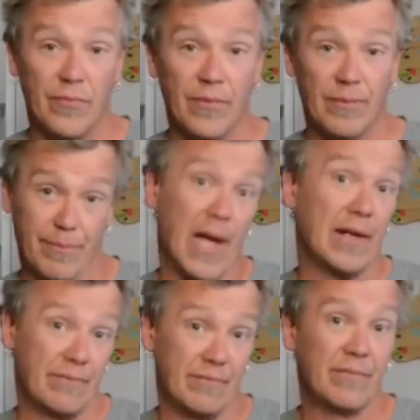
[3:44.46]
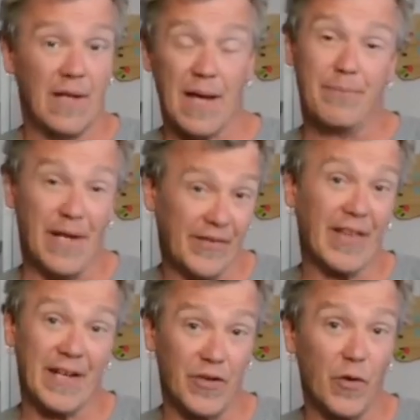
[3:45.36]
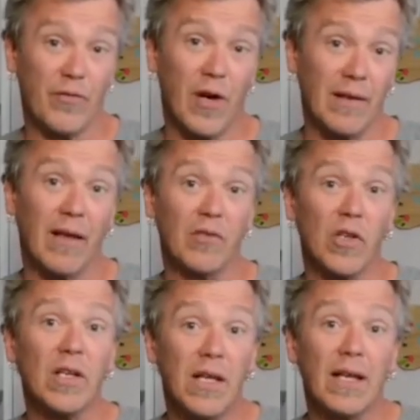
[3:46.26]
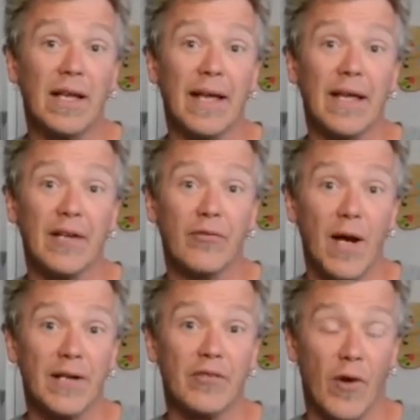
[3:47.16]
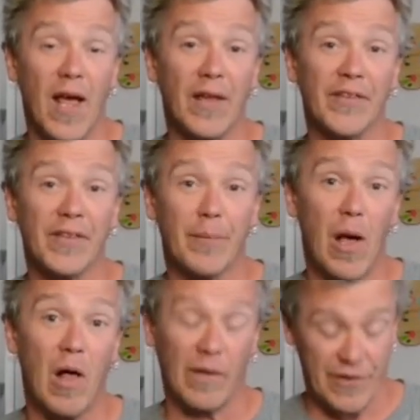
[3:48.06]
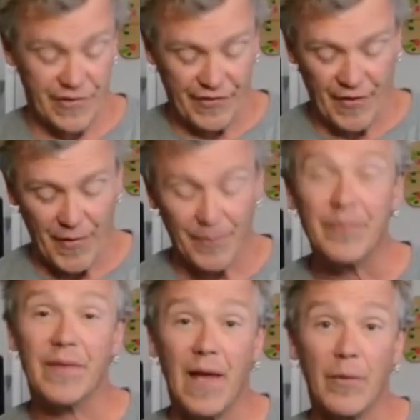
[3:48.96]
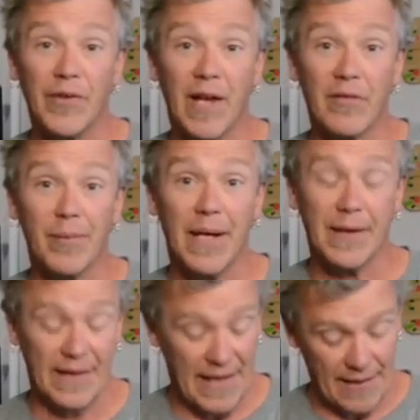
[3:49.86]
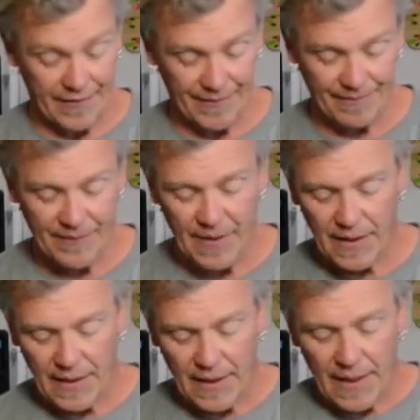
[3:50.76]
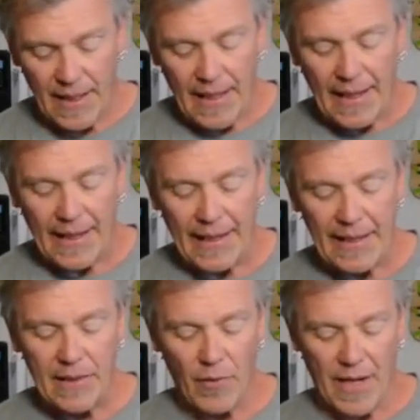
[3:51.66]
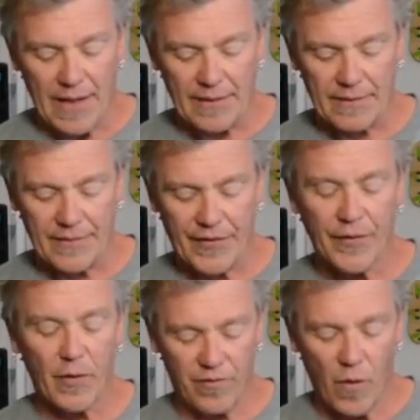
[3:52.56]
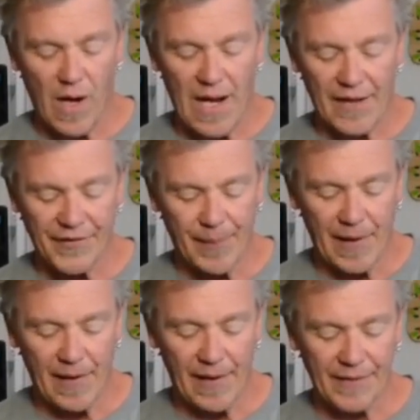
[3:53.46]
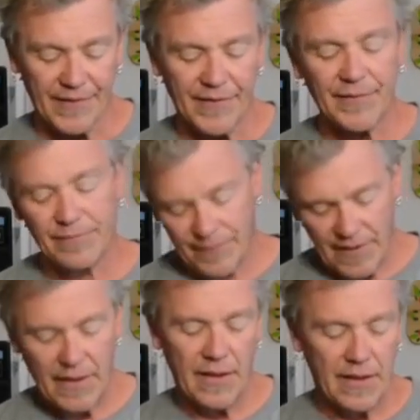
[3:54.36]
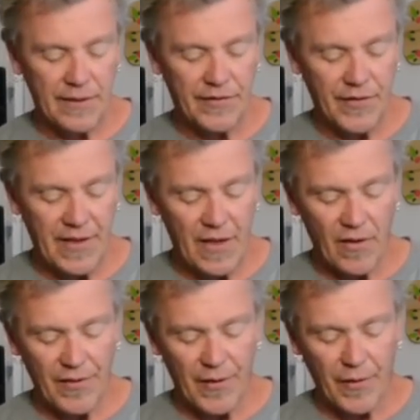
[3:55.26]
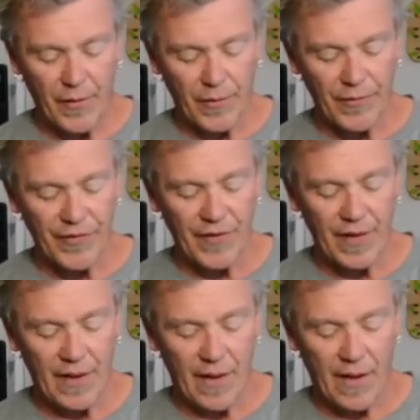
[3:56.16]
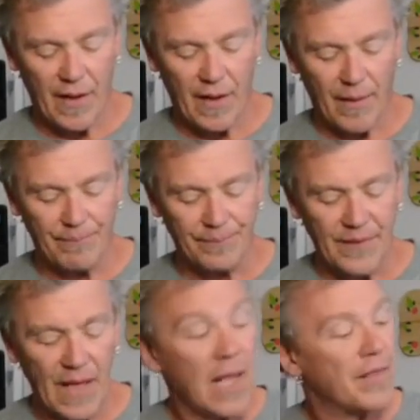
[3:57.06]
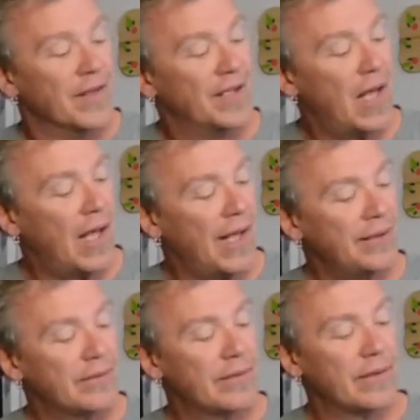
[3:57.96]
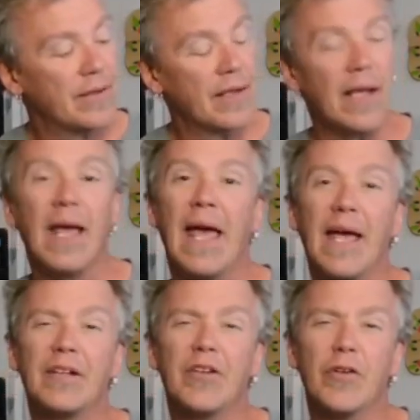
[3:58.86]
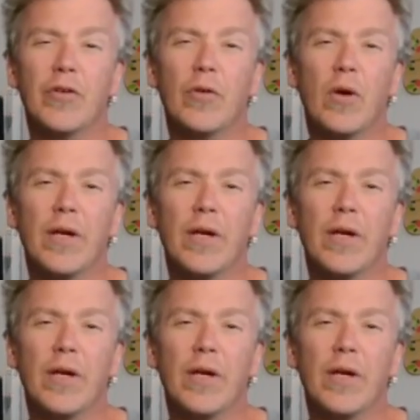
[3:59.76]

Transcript: But I basically had to do a fret level and a fret dress and a polish, so that was kind of a pain in the ass. Anyway, so there were 4 high spots, took care of those. The nut had goo on